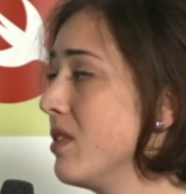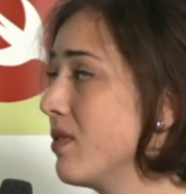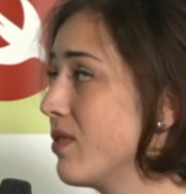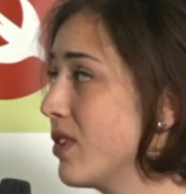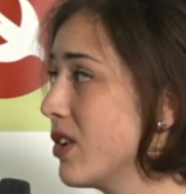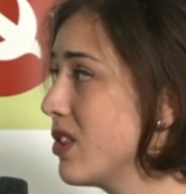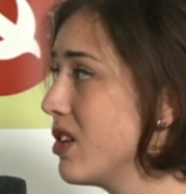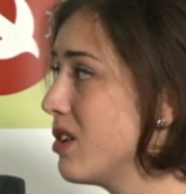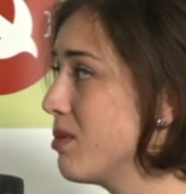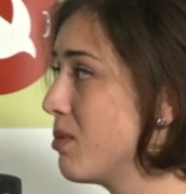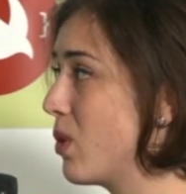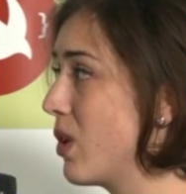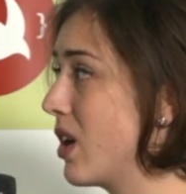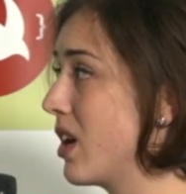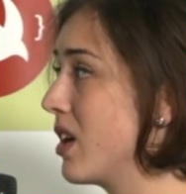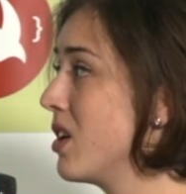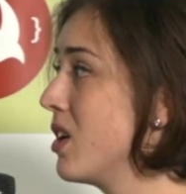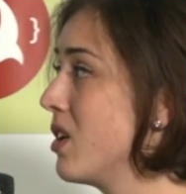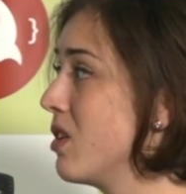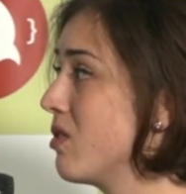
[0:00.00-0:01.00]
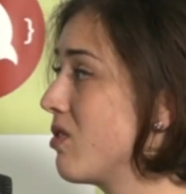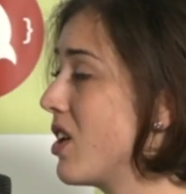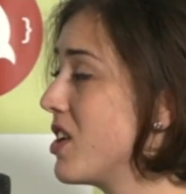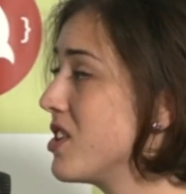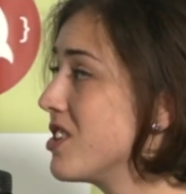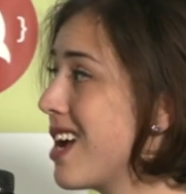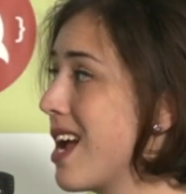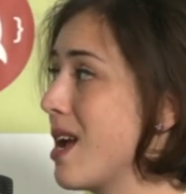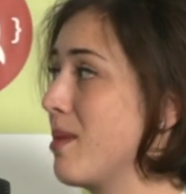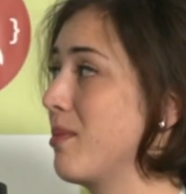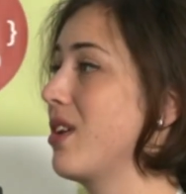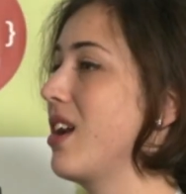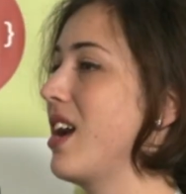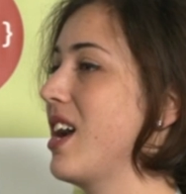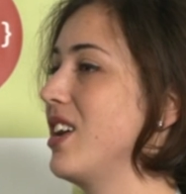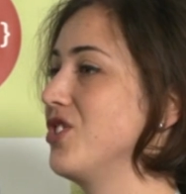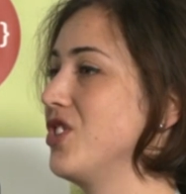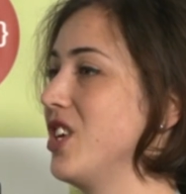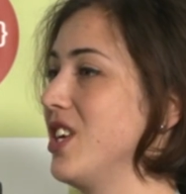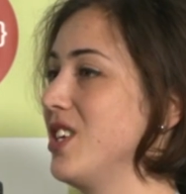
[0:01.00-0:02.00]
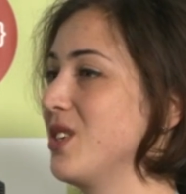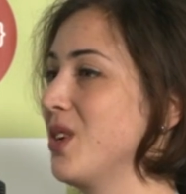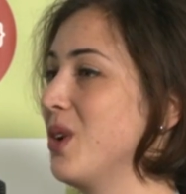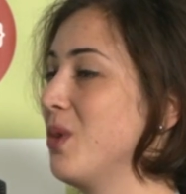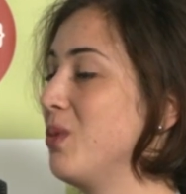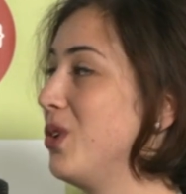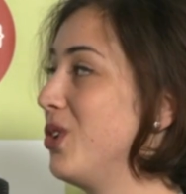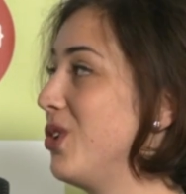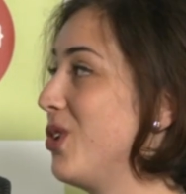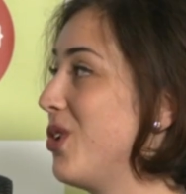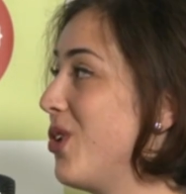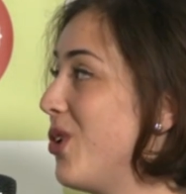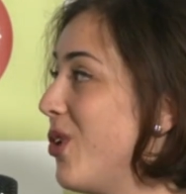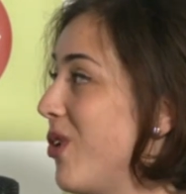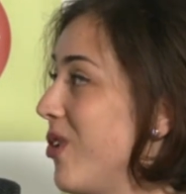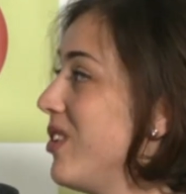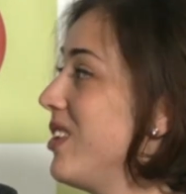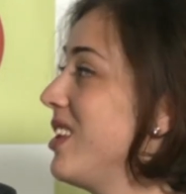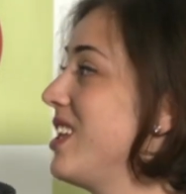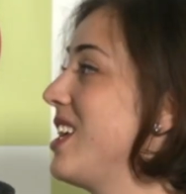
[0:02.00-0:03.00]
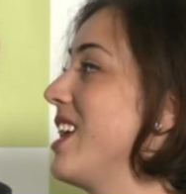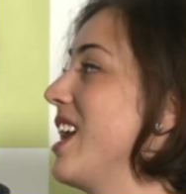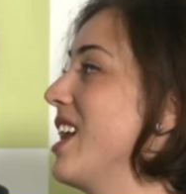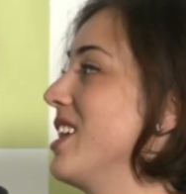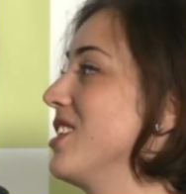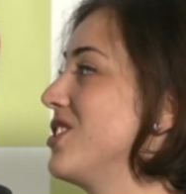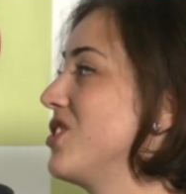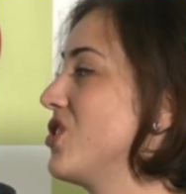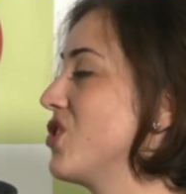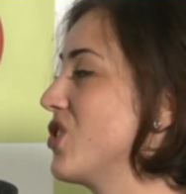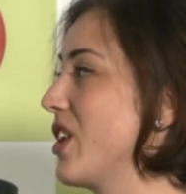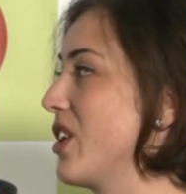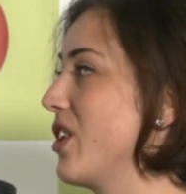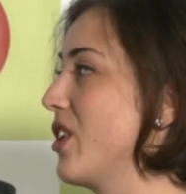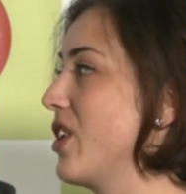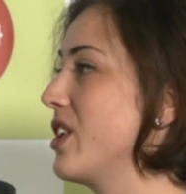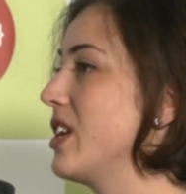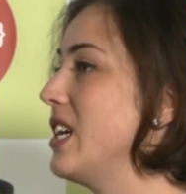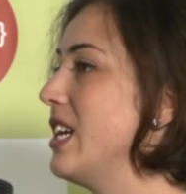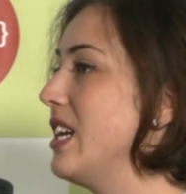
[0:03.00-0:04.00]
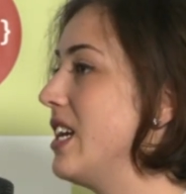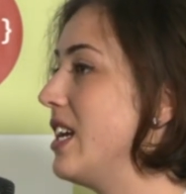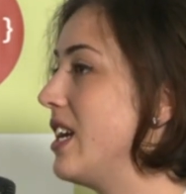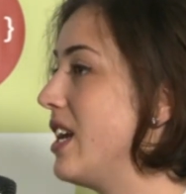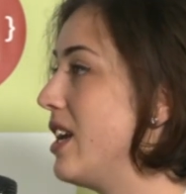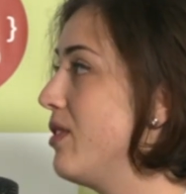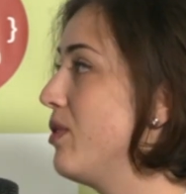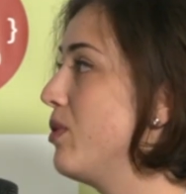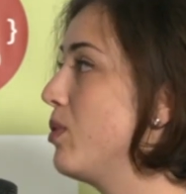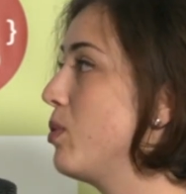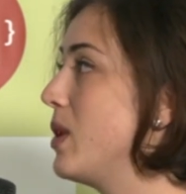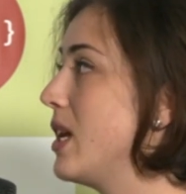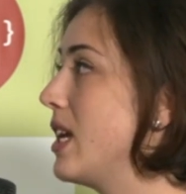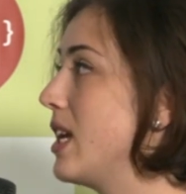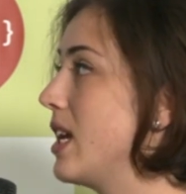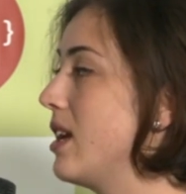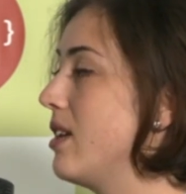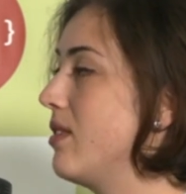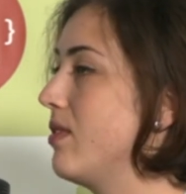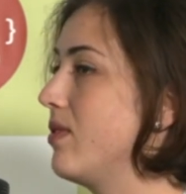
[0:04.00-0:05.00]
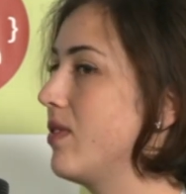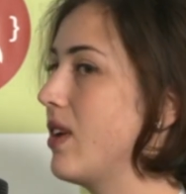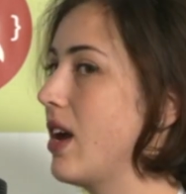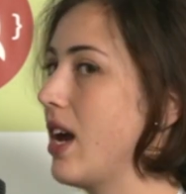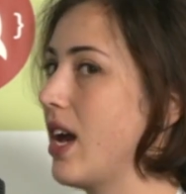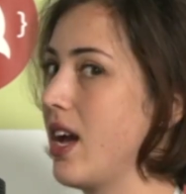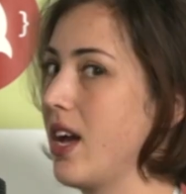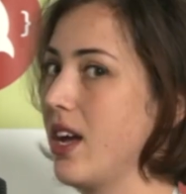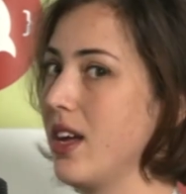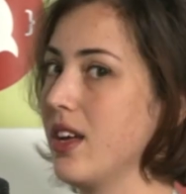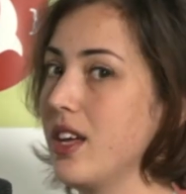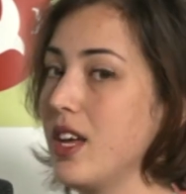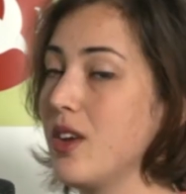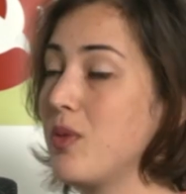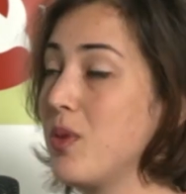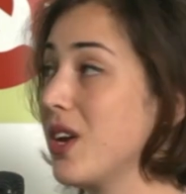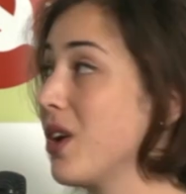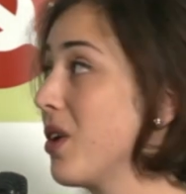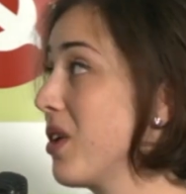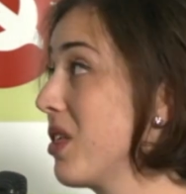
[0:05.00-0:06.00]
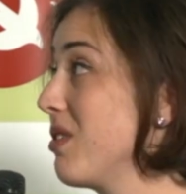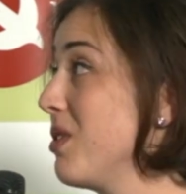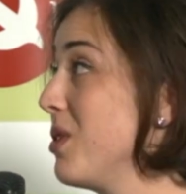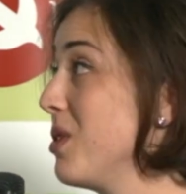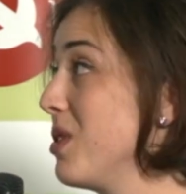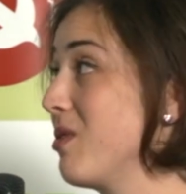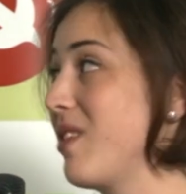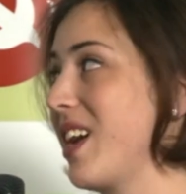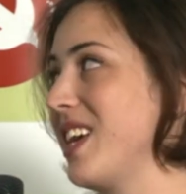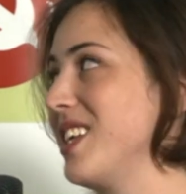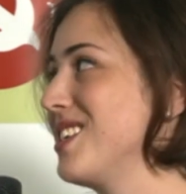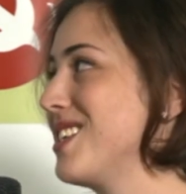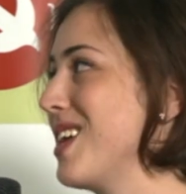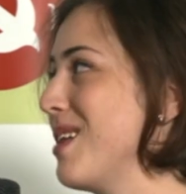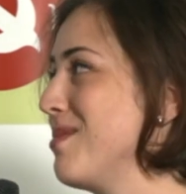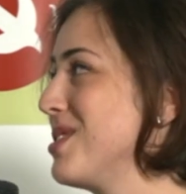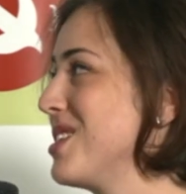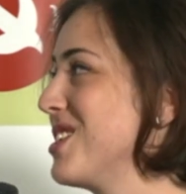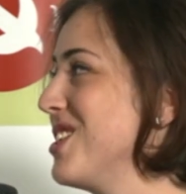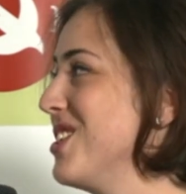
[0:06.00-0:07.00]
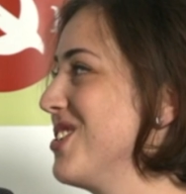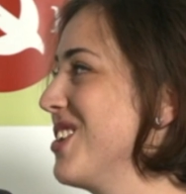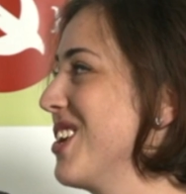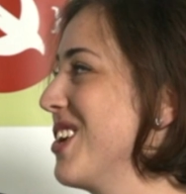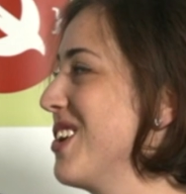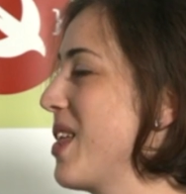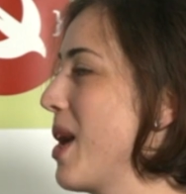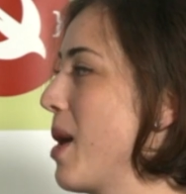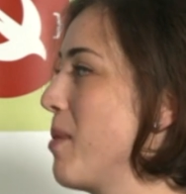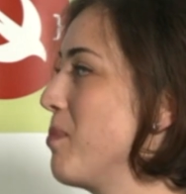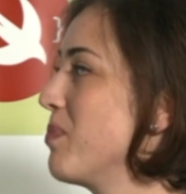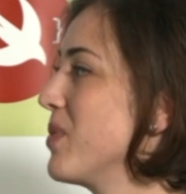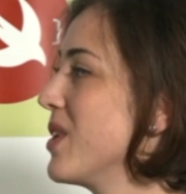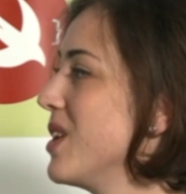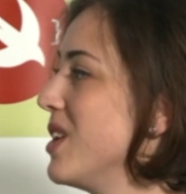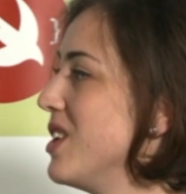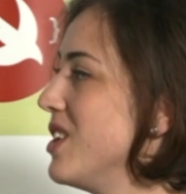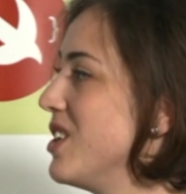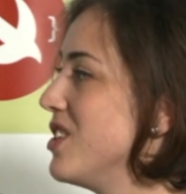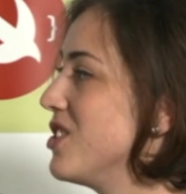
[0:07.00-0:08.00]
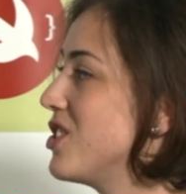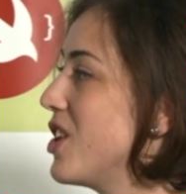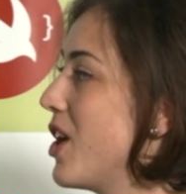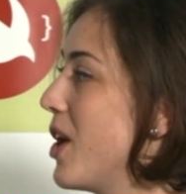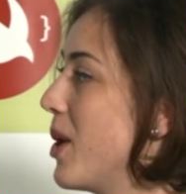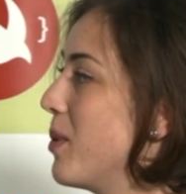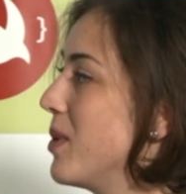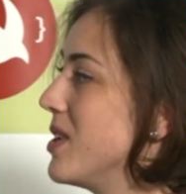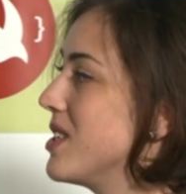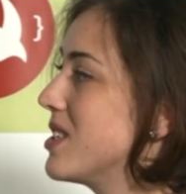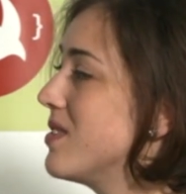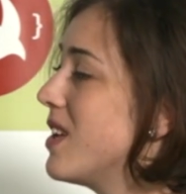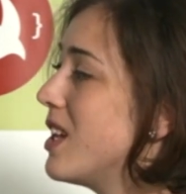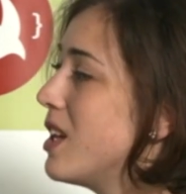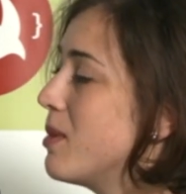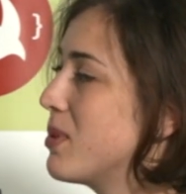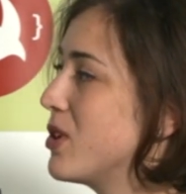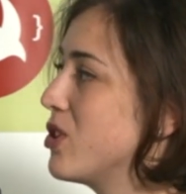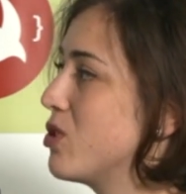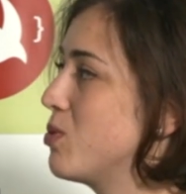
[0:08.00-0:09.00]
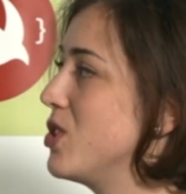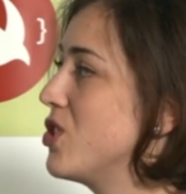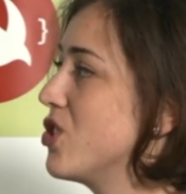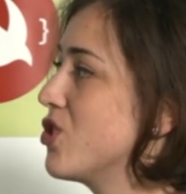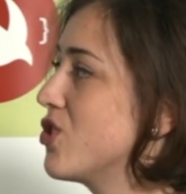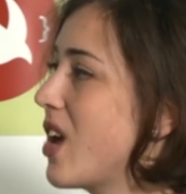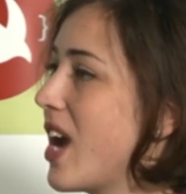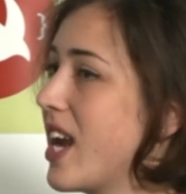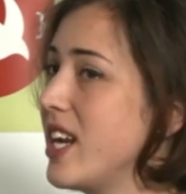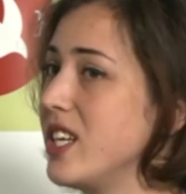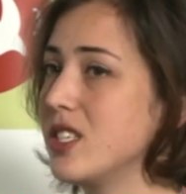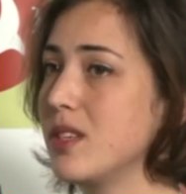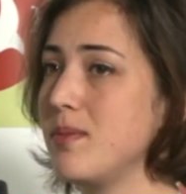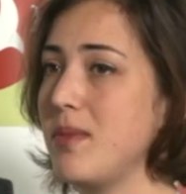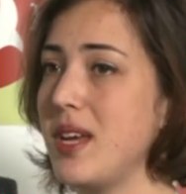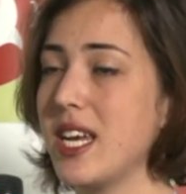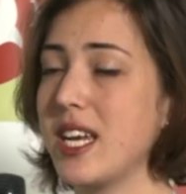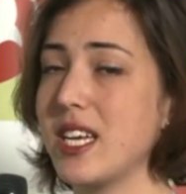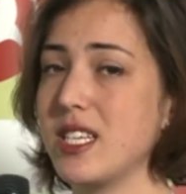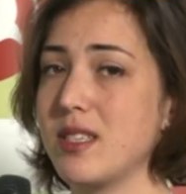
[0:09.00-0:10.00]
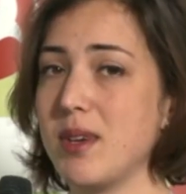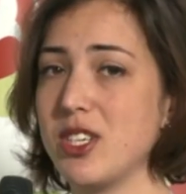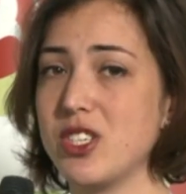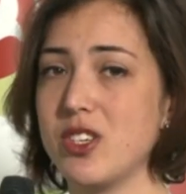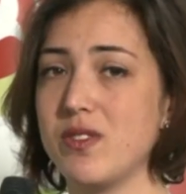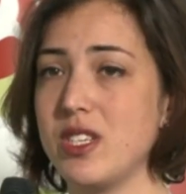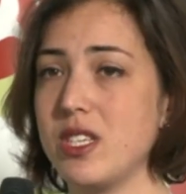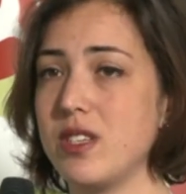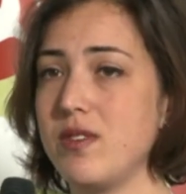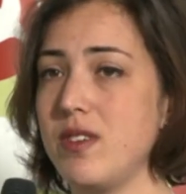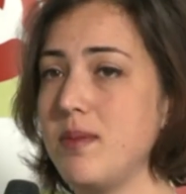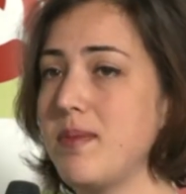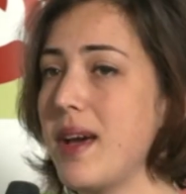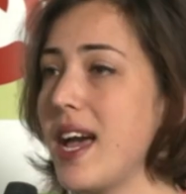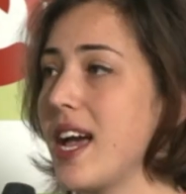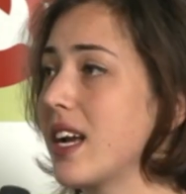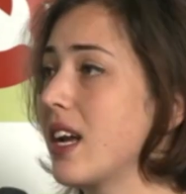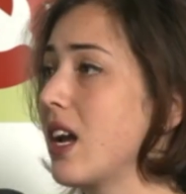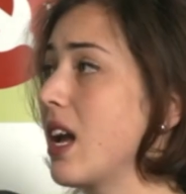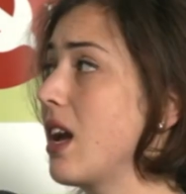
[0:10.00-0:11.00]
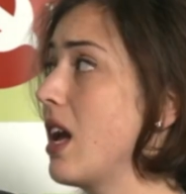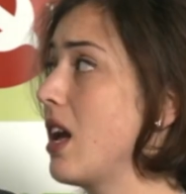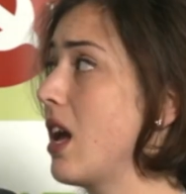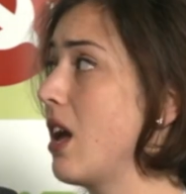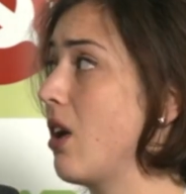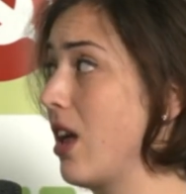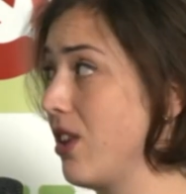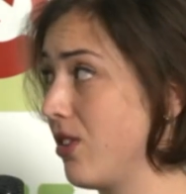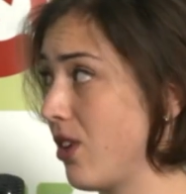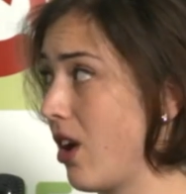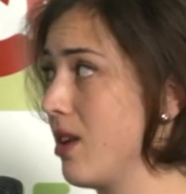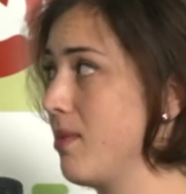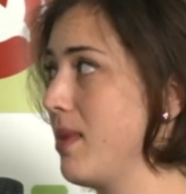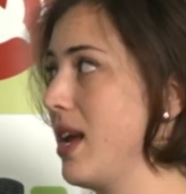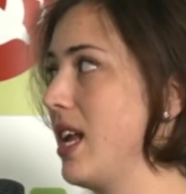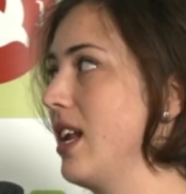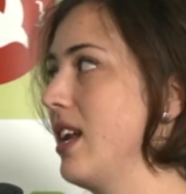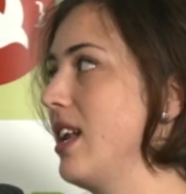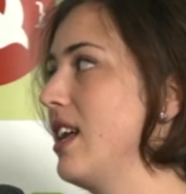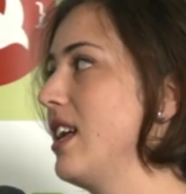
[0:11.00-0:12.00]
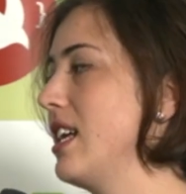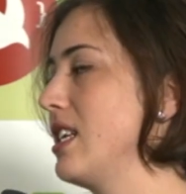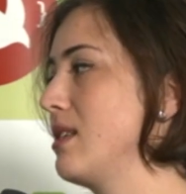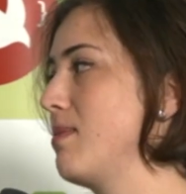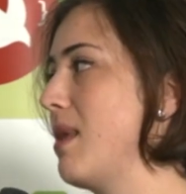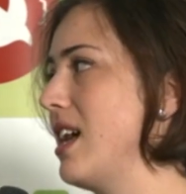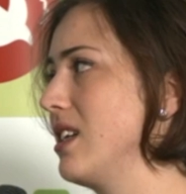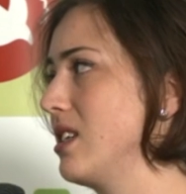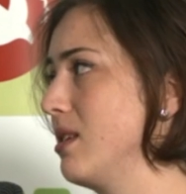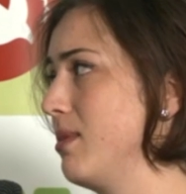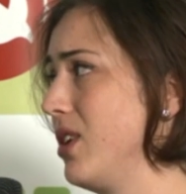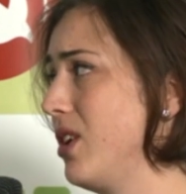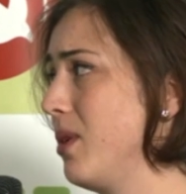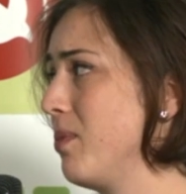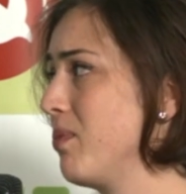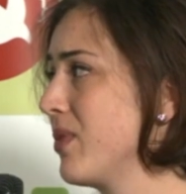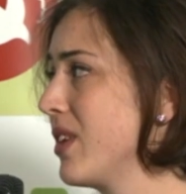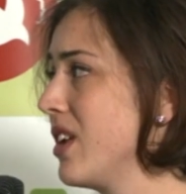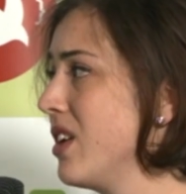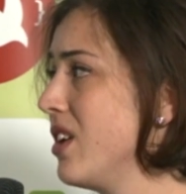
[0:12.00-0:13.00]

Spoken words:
Furthermore, runtime crashes will only get triggered if we go through the right steps to trigger them. So as developers, we should try to make as much of this feedback as automated as possible.